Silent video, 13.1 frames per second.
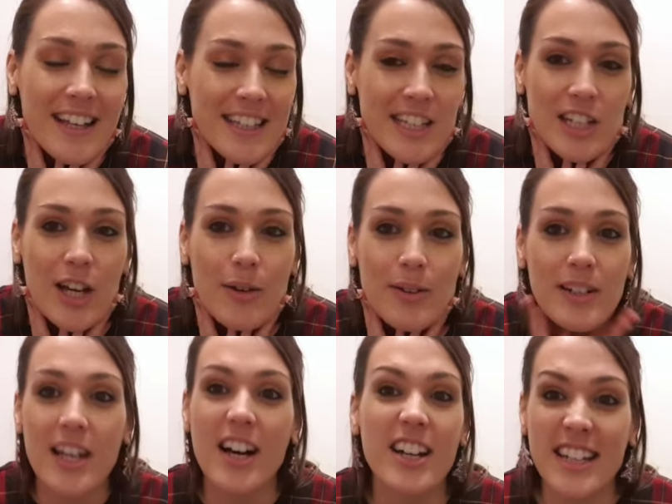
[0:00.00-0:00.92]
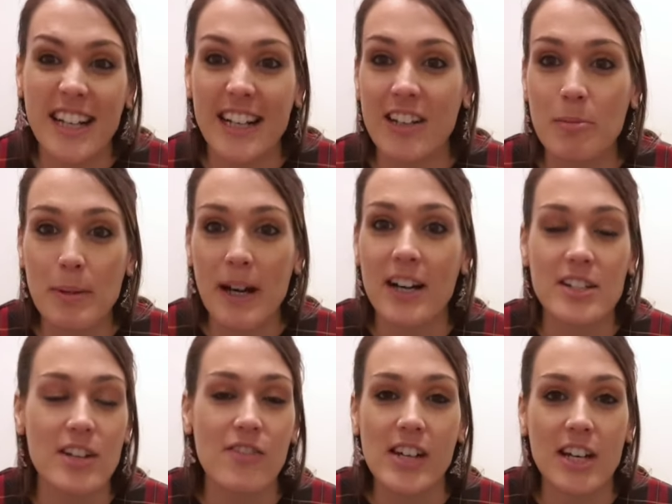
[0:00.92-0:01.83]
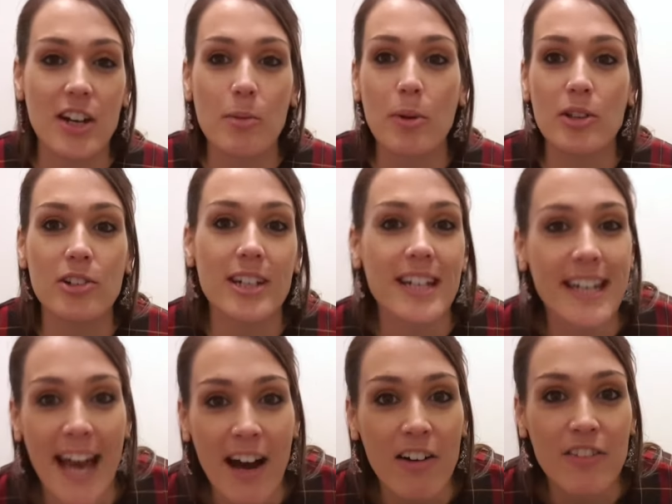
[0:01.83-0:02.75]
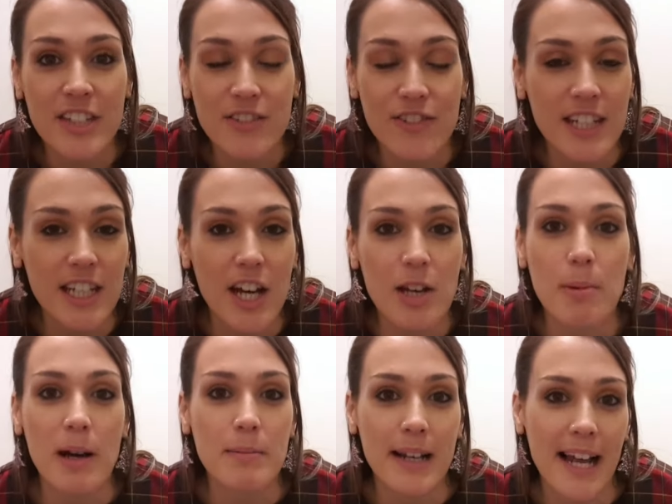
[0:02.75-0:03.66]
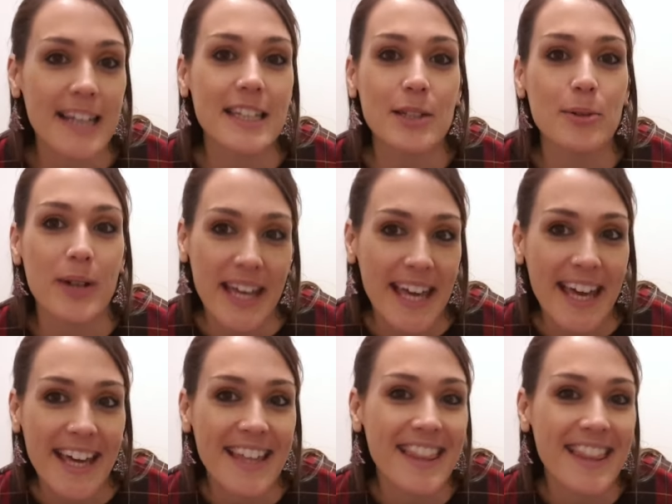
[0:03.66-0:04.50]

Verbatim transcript: you know learning a little bit I don't really know what you're going to get out of this video but I'm glad that you're here